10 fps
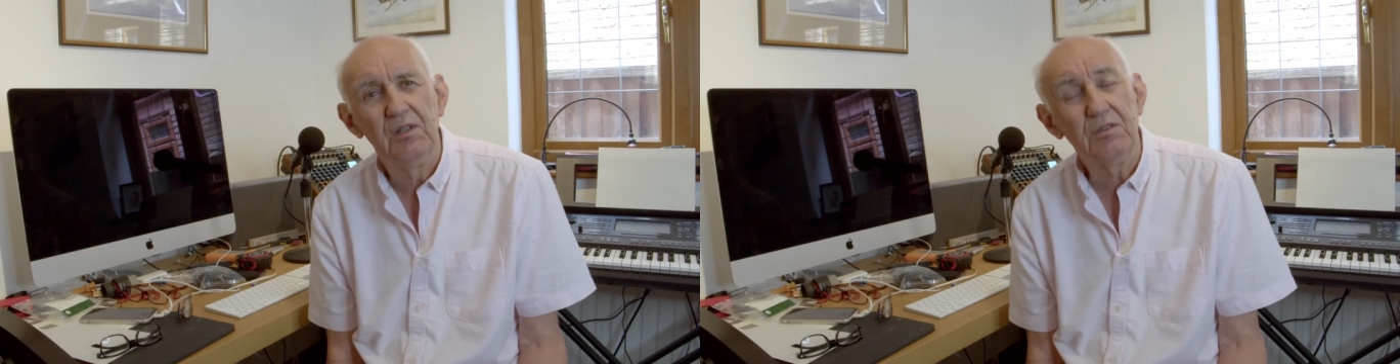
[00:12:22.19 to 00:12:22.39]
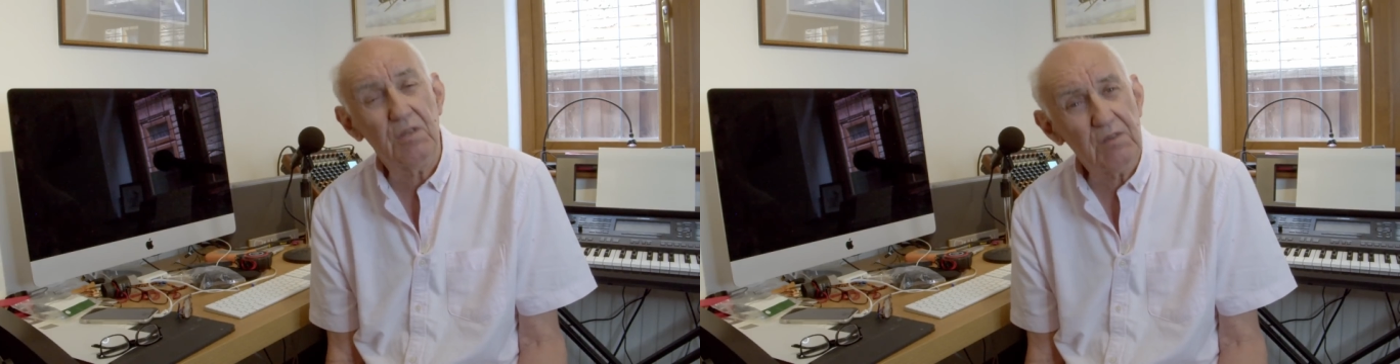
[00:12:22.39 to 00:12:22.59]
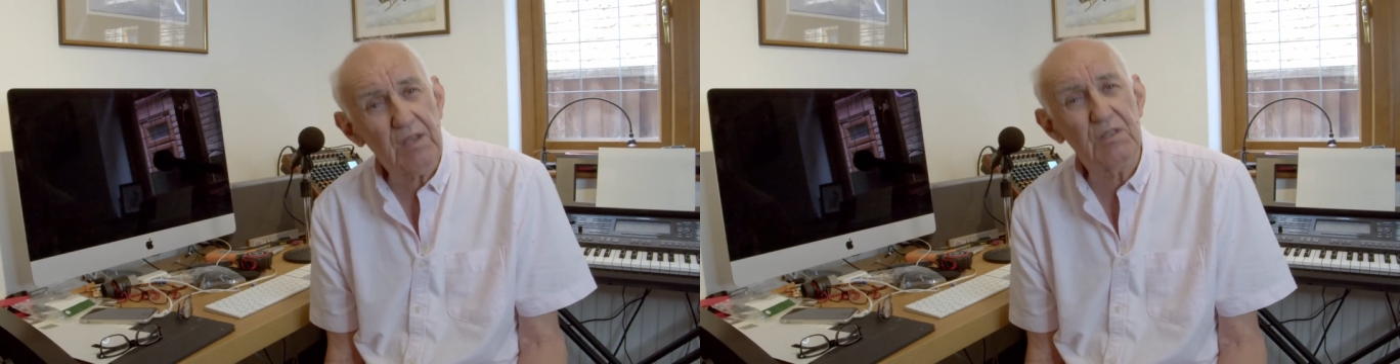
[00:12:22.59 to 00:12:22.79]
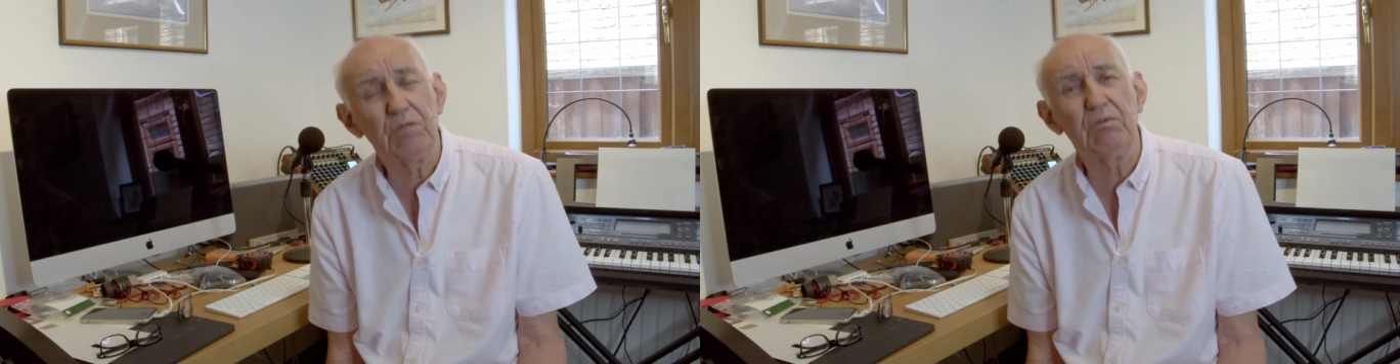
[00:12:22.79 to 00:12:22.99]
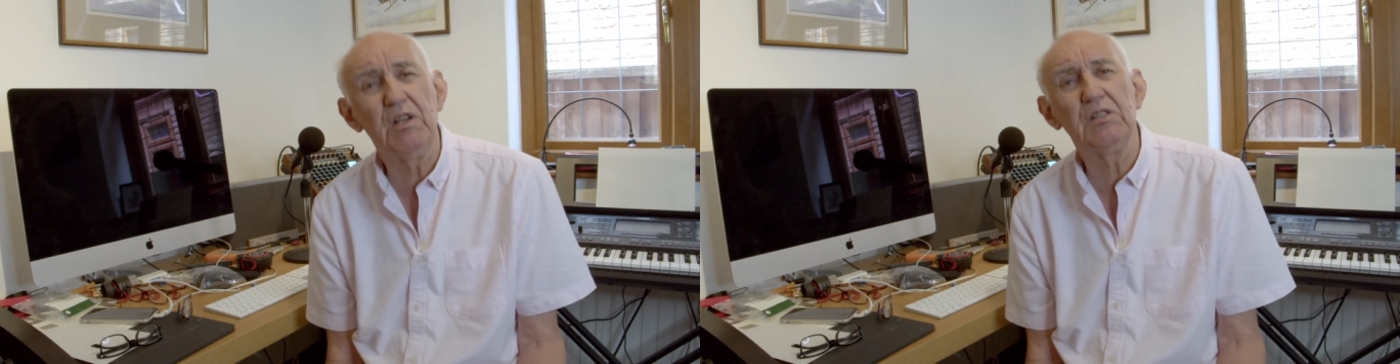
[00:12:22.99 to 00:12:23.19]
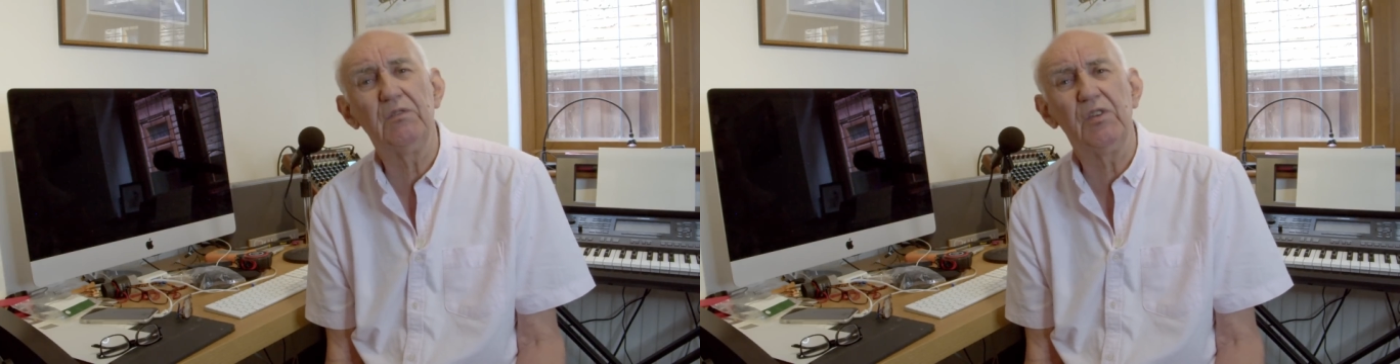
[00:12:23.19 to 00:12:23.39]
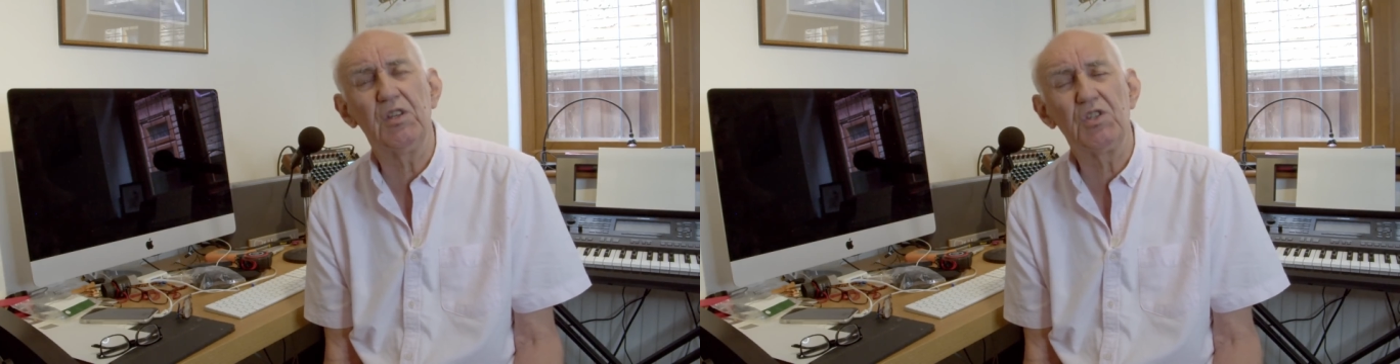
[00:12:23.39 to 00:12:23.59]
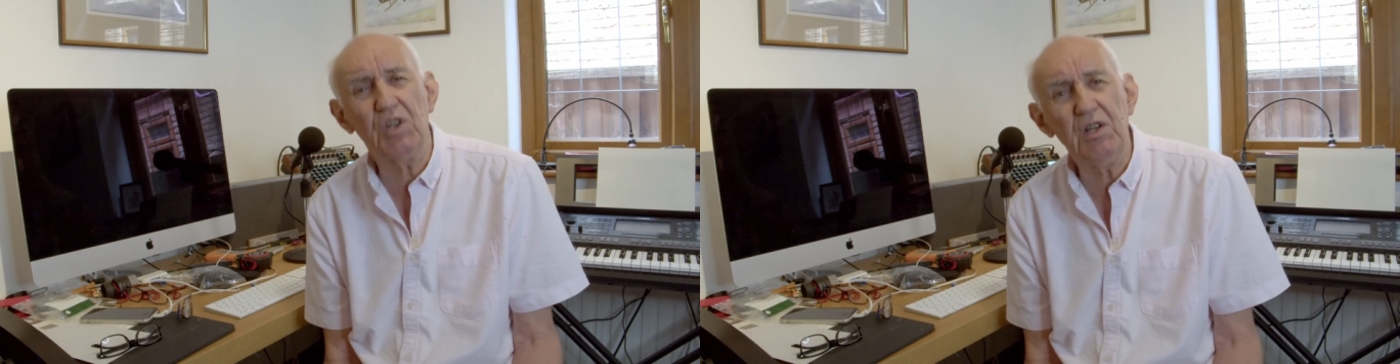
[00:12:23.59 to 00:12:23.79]
So that's the reason for
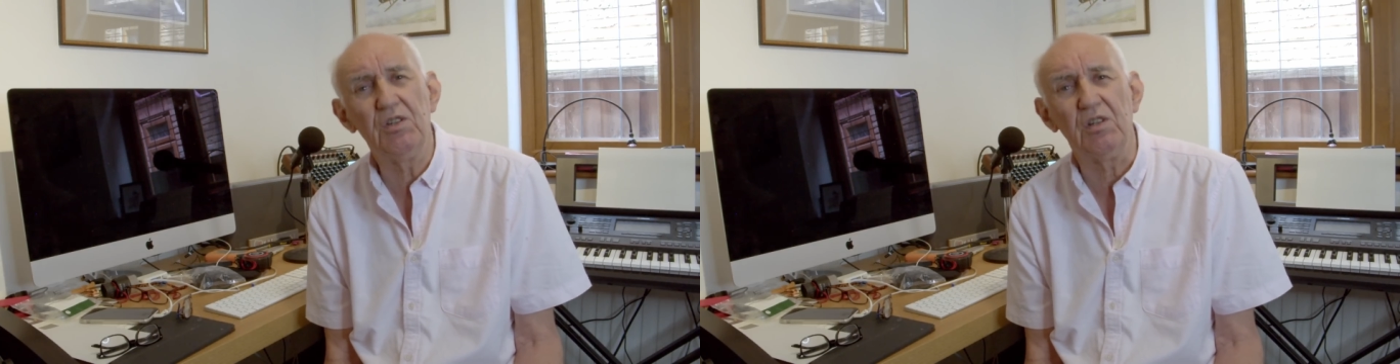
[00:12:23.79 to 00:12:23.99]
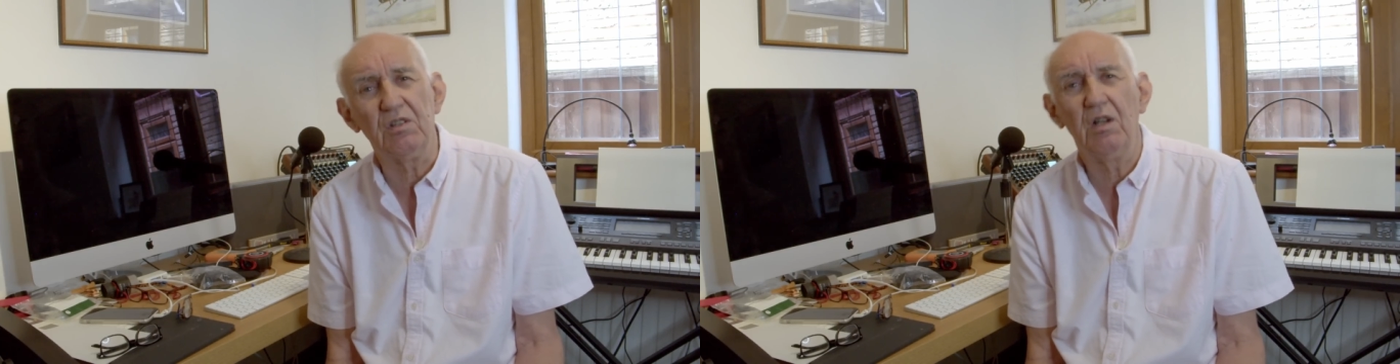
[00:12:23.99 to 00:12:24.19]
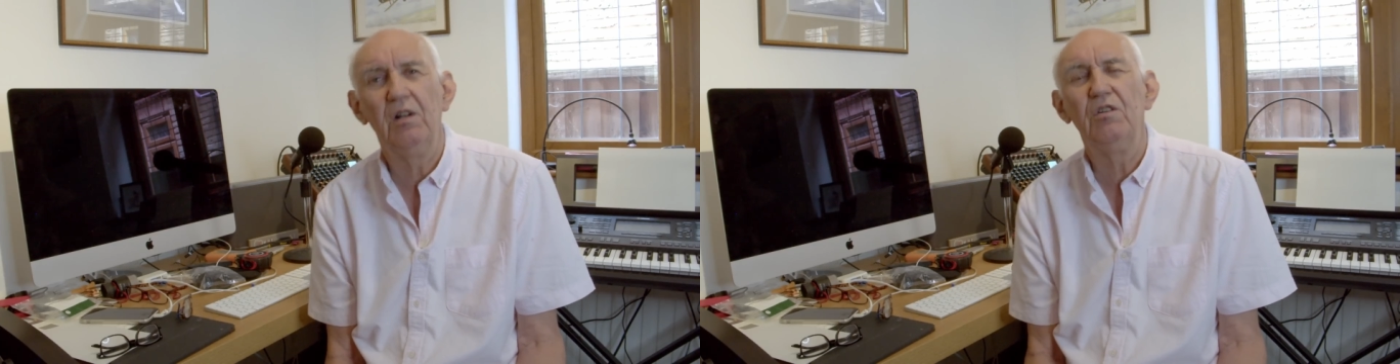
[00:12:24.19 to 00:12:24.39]
the changes.